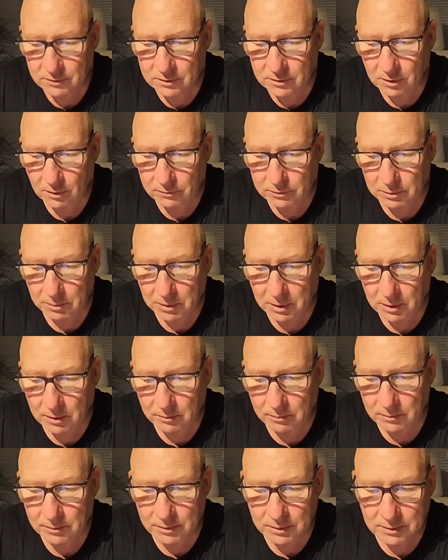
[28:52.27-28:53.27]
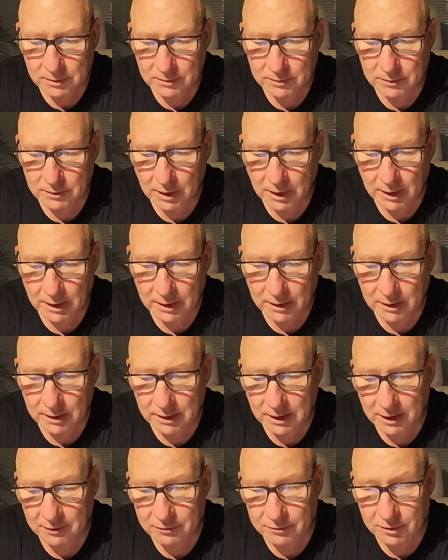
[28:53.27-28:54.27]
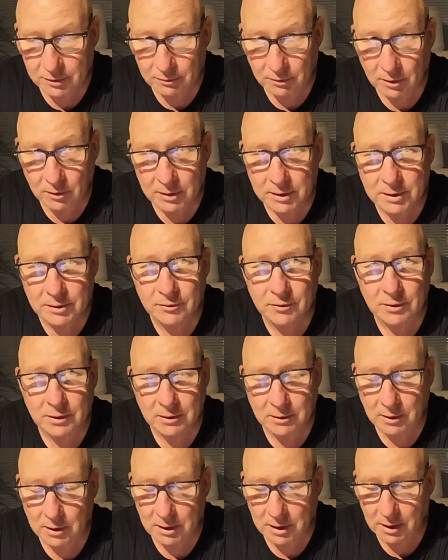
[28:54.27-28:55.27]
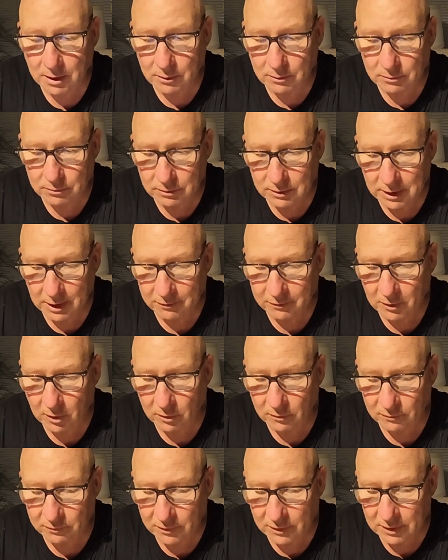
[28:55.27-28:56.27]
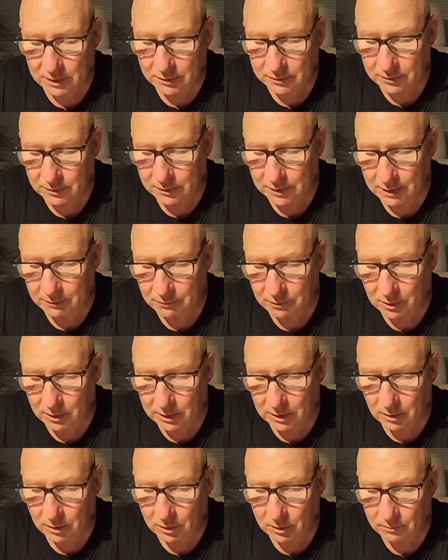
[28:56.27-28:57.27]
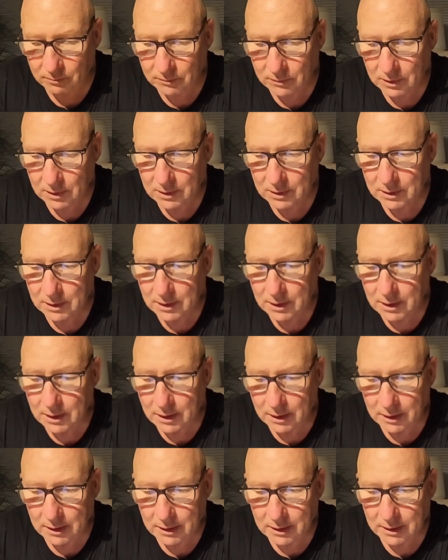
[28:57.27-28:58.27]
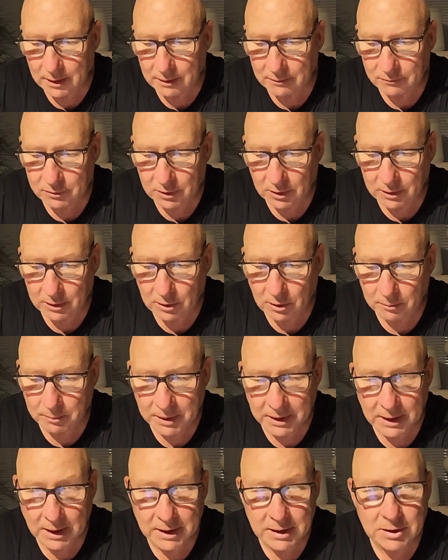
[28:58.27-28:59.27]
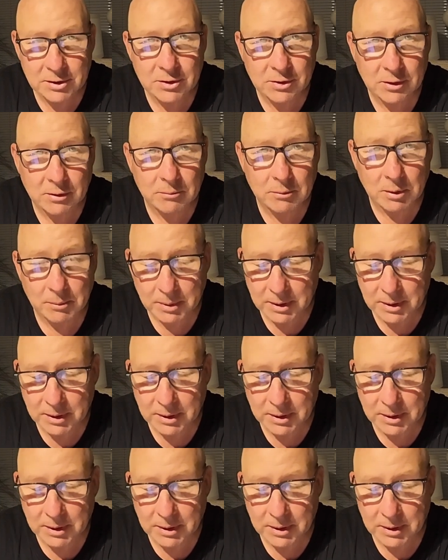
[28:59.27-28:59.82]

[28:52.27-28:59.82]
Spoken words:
top to bottom, left to right. So I'll go left column first and then right column. So you've got a pH, so my